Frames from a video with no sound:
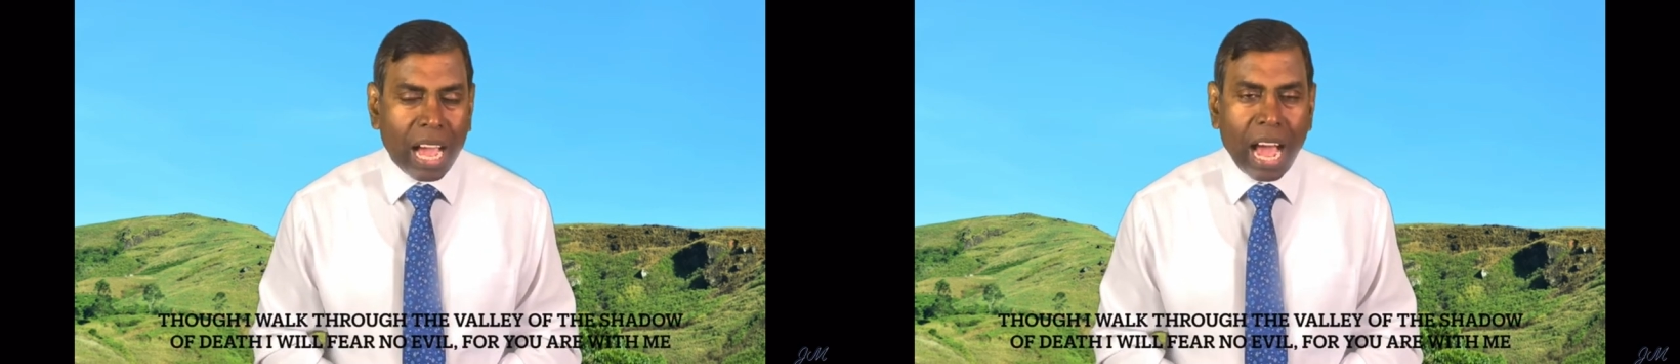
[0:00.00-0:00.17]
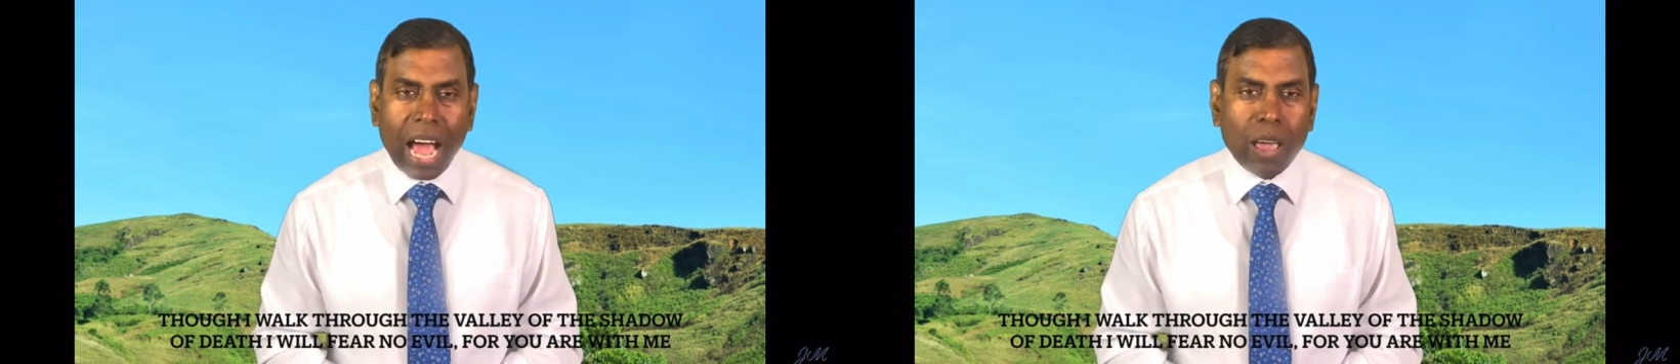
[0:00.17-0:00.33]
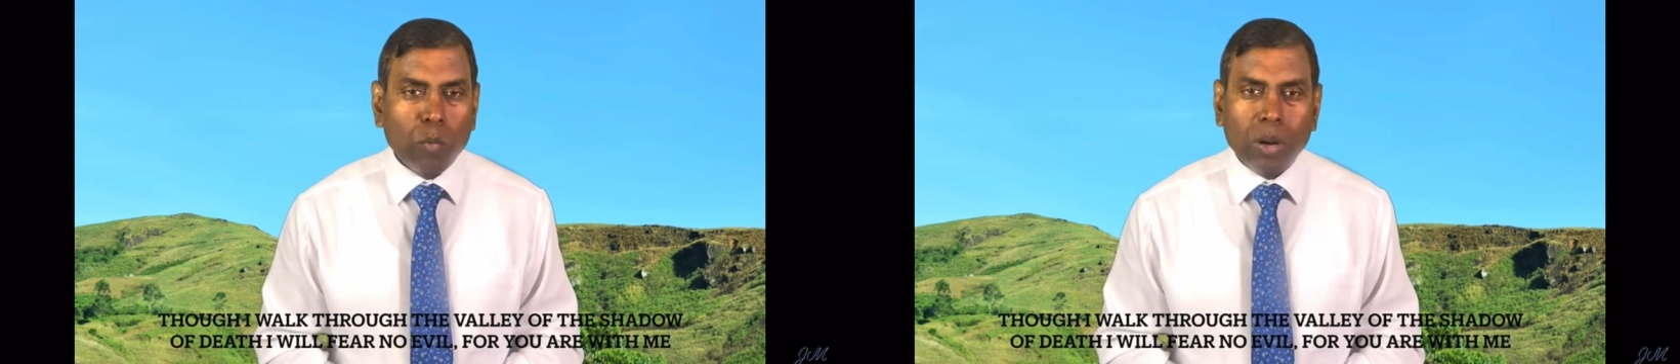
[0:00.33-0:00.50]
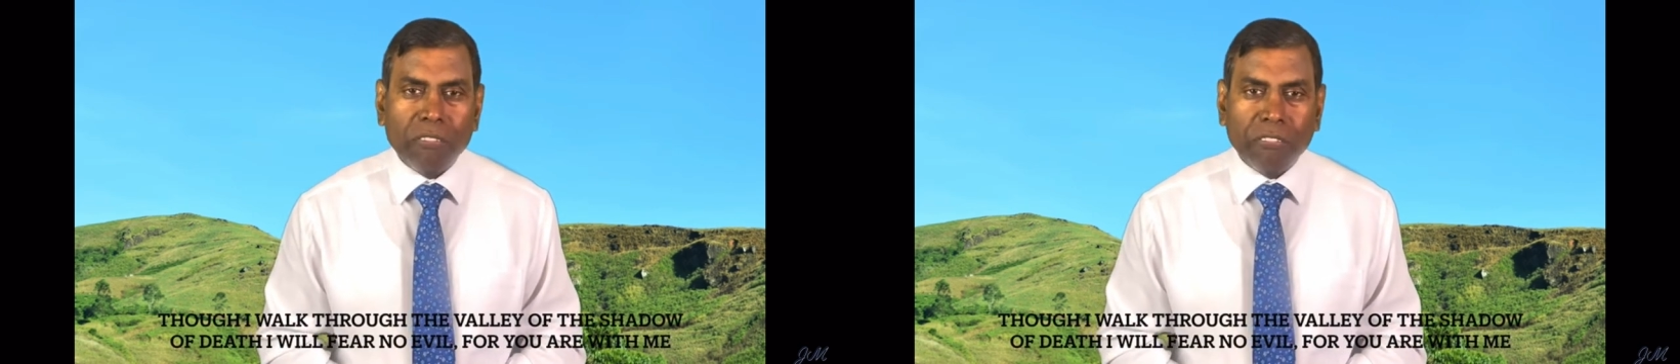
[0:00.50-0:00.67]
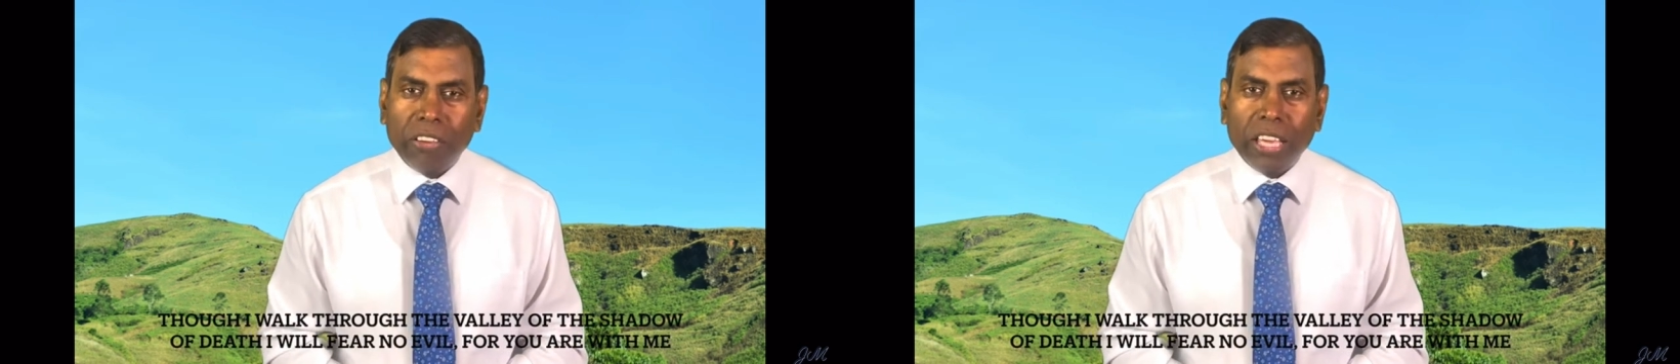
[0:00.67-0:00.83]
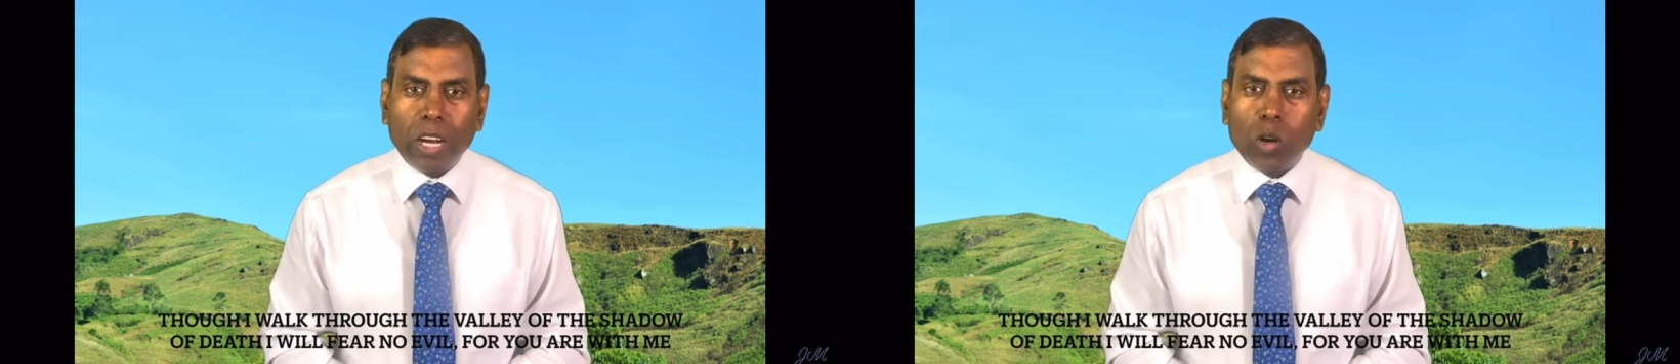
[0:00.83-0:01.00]
I will
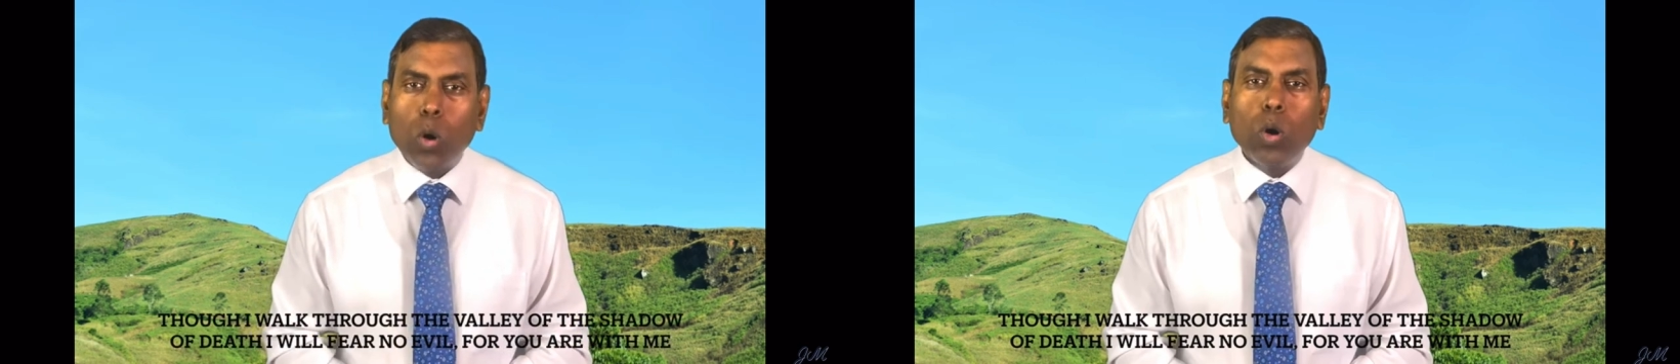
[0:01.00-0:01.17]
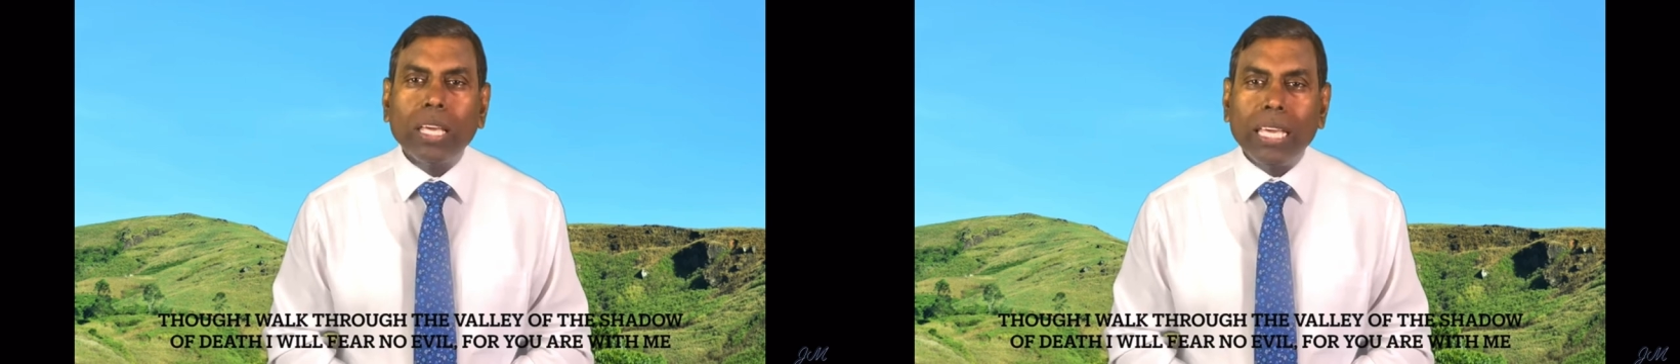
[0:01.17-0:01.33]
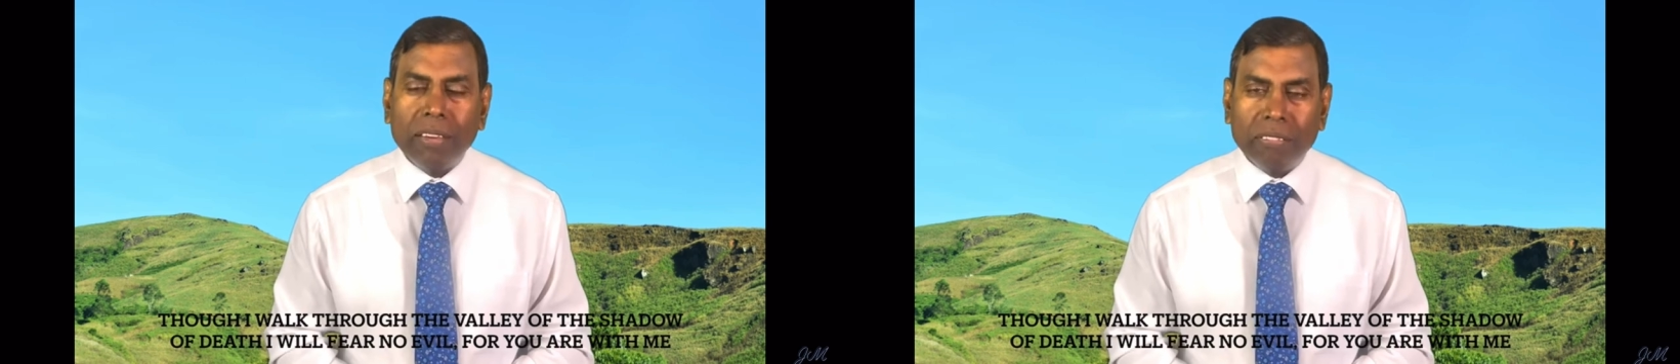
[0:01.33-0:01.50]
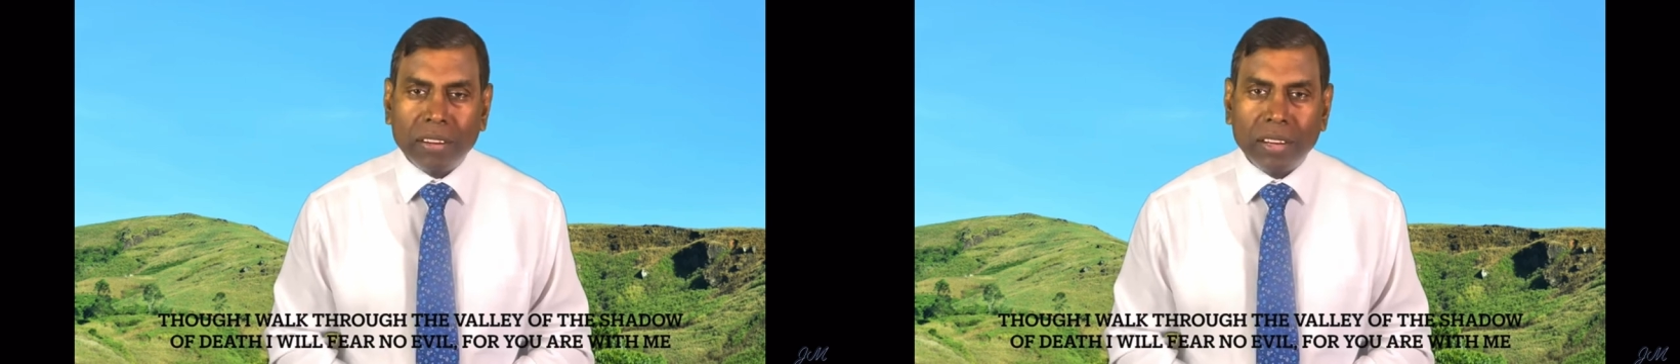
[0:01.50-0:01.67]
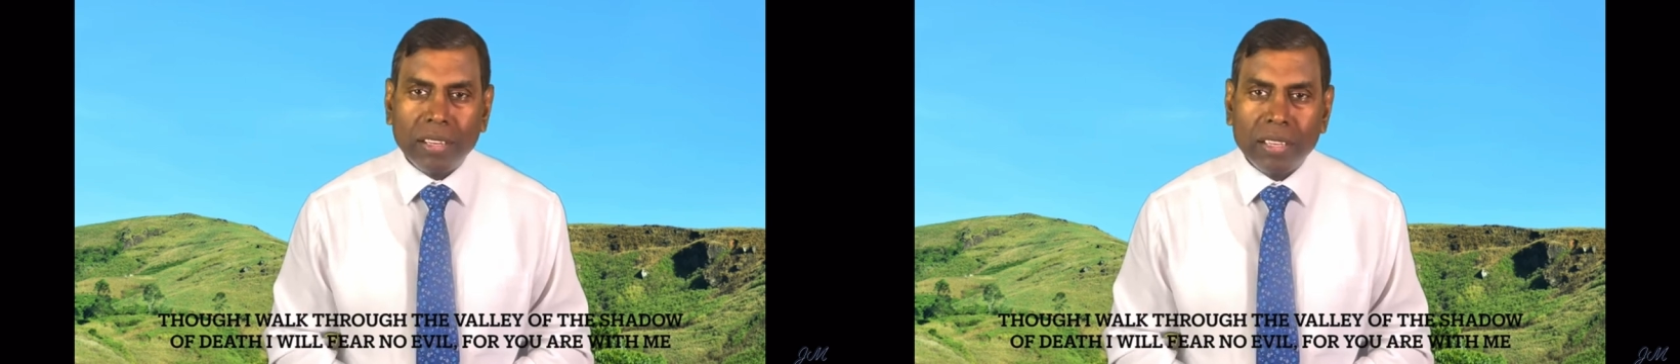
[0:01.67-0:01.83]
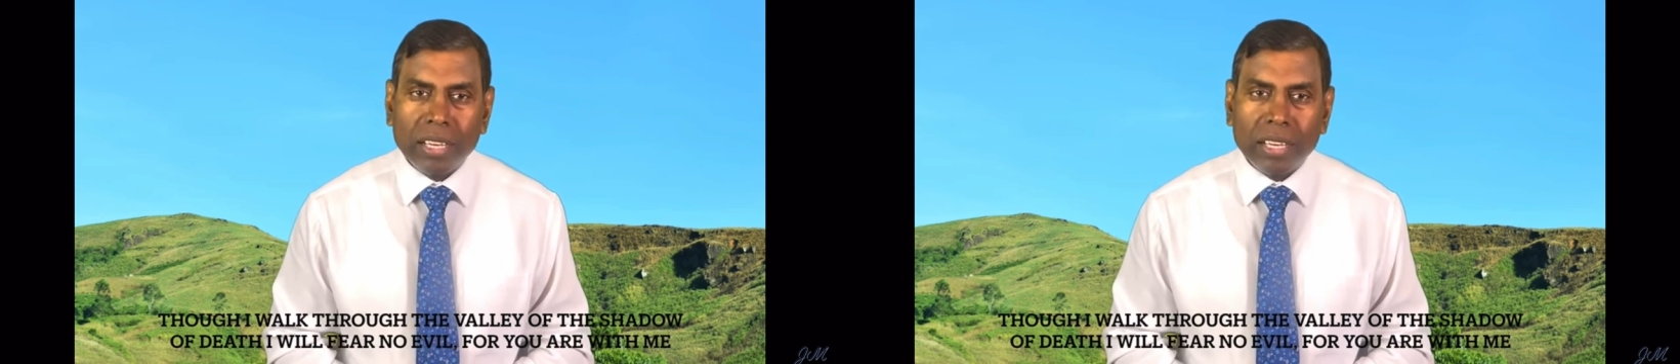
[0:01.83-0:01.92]
fear no evil,